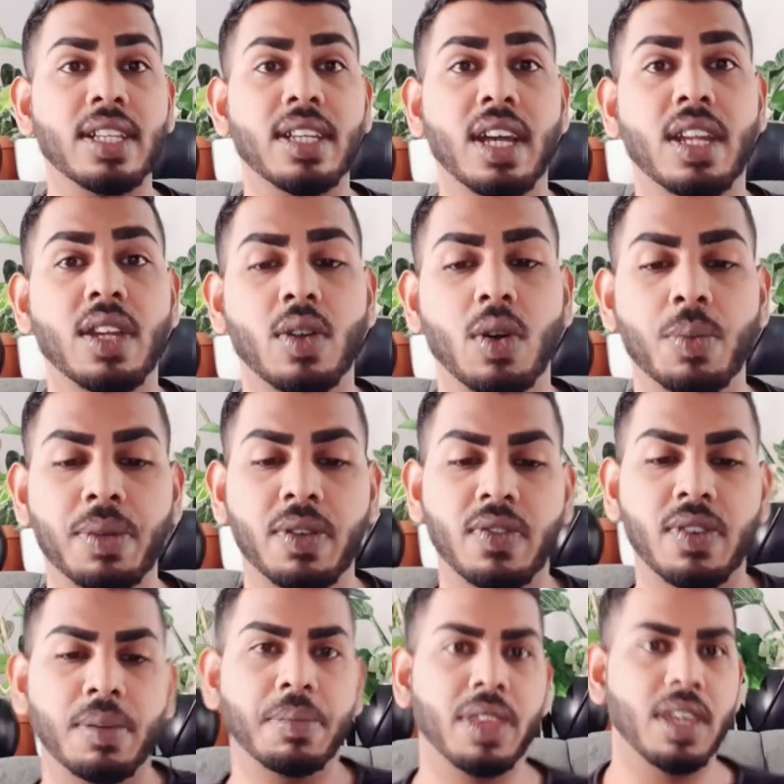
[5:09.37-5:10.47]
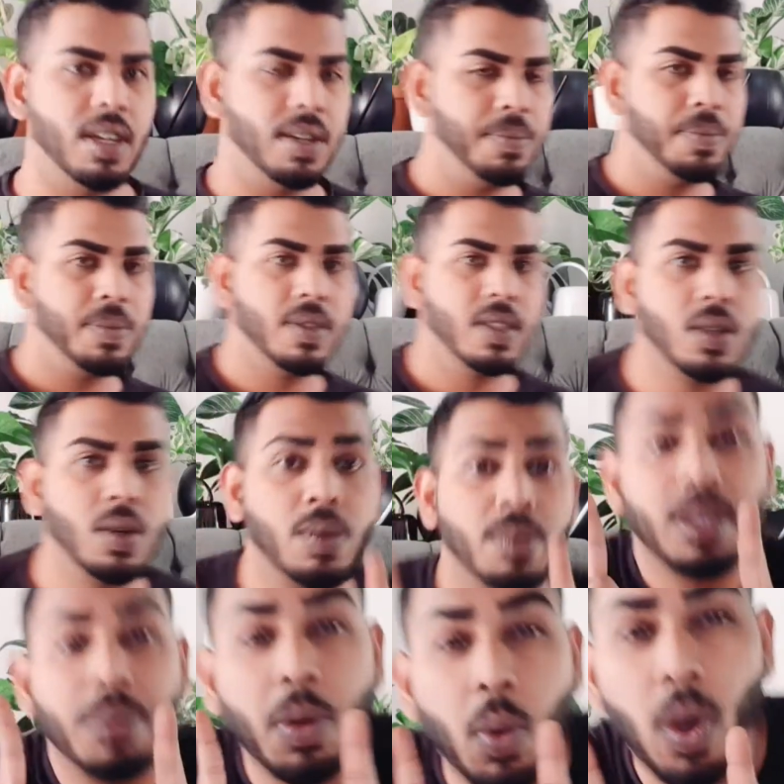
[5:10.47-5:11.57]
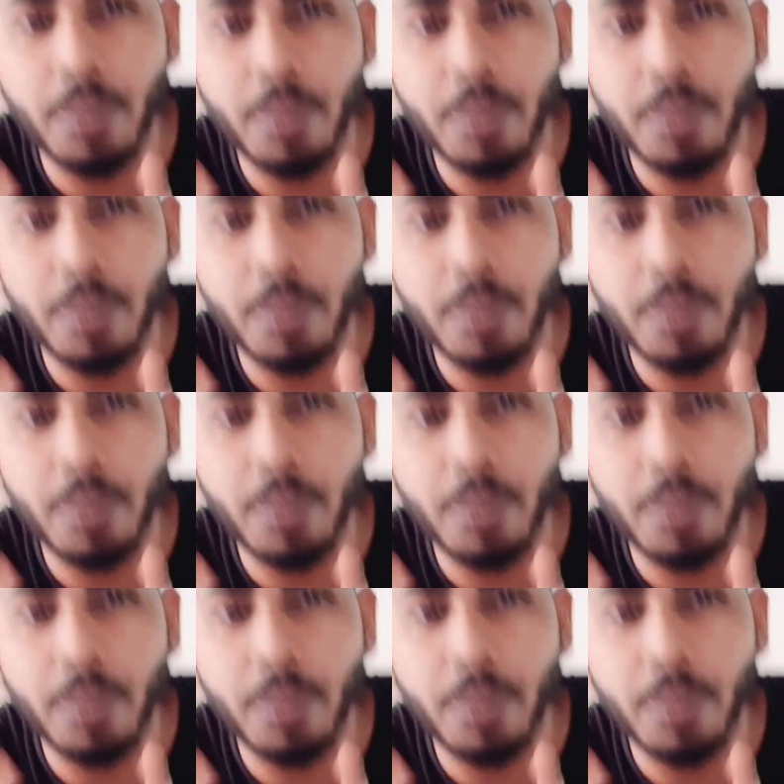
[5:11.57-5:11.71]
cut it open from there. So give me 1